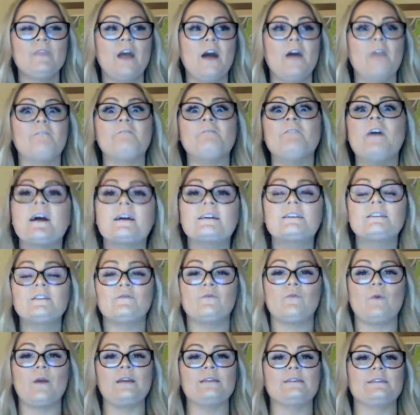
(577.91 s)

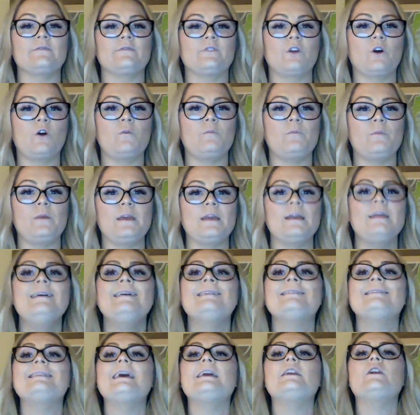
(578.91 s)
effective ways of coping
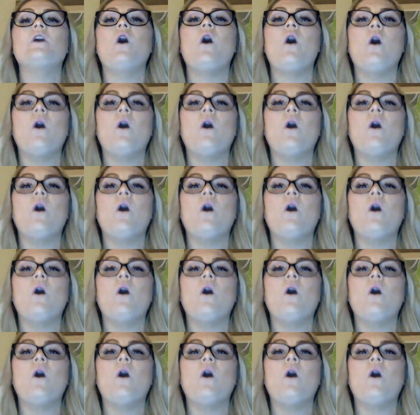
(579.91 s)
that